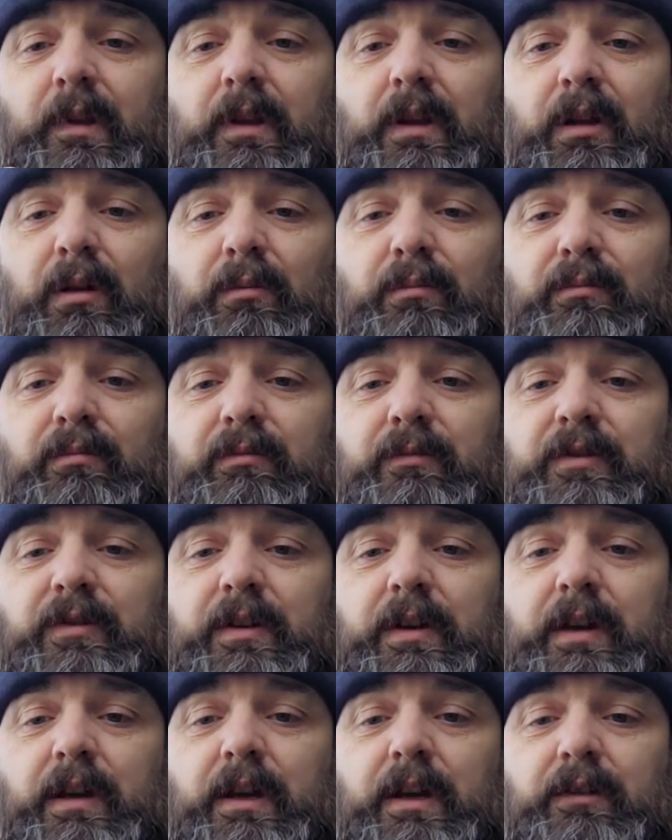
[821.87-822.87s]
And
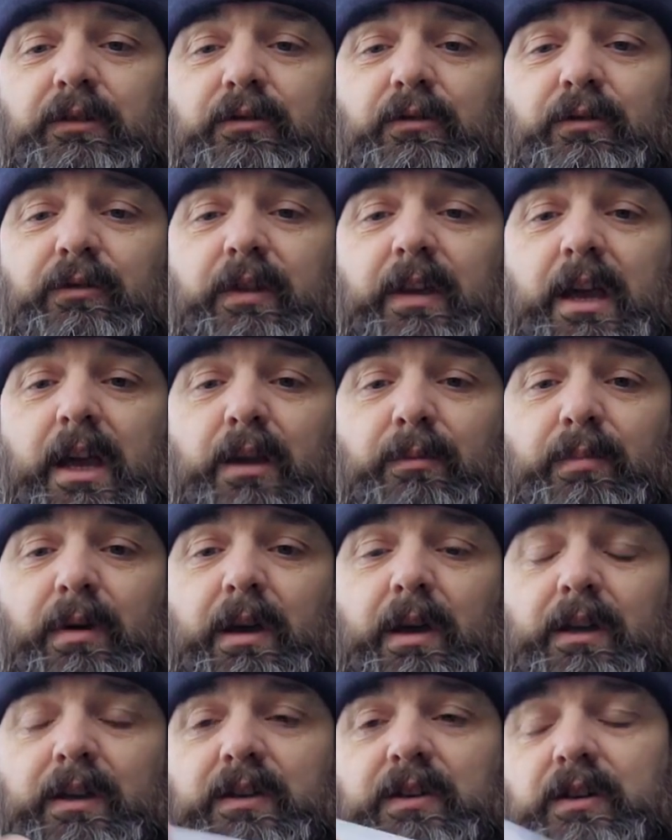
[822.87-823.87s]
done the
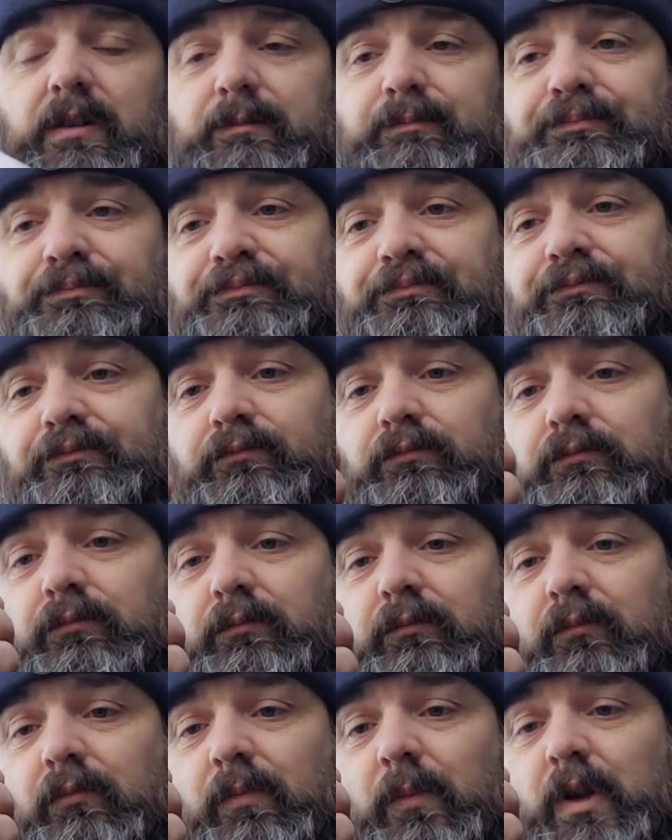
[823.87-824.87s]
apex,
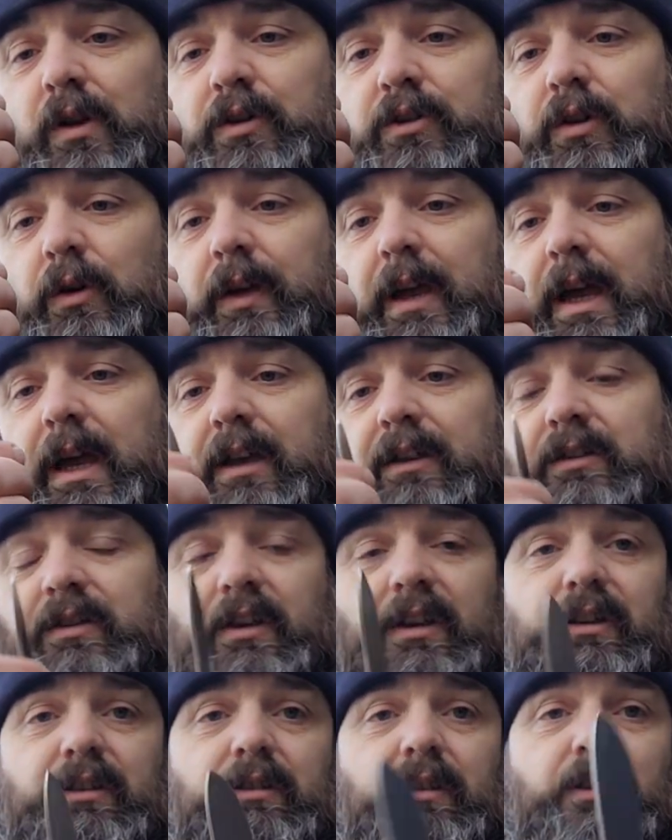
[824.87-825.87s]
so yeah,
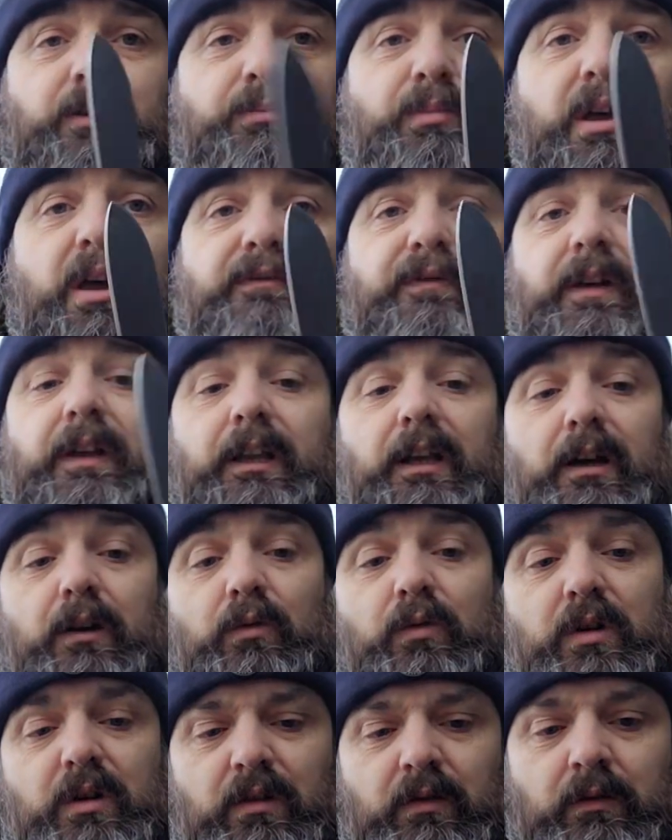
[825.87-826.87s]
it's perfect now.
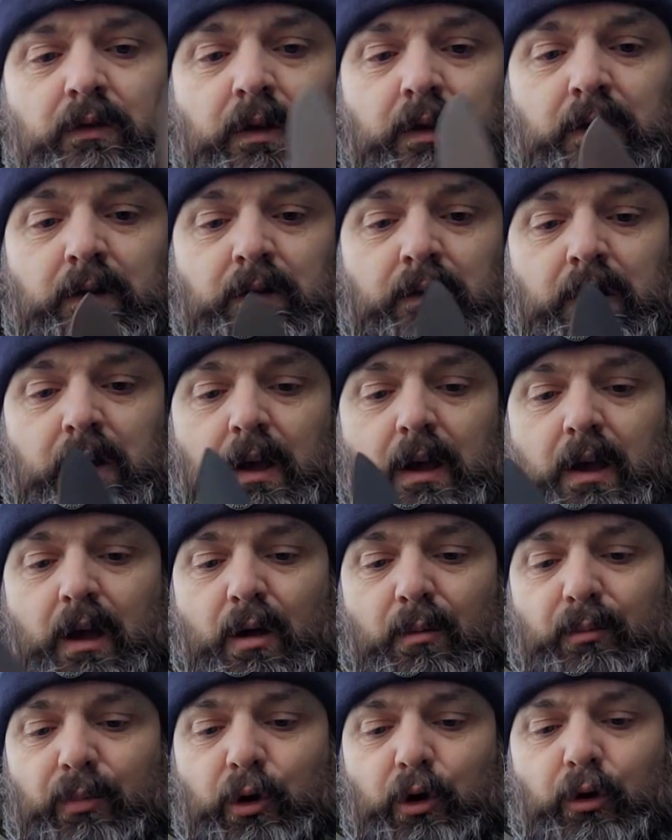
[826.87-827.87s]

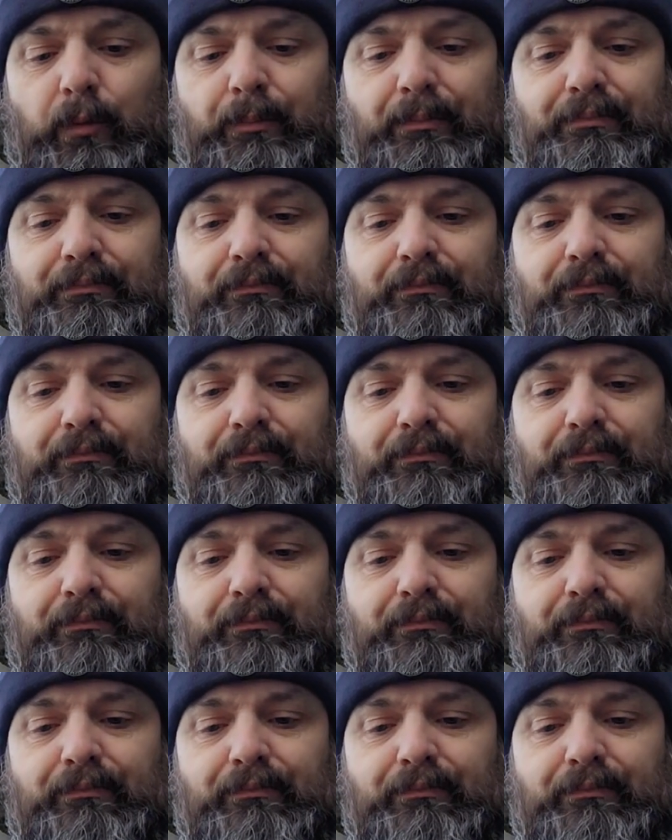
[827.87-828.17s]
But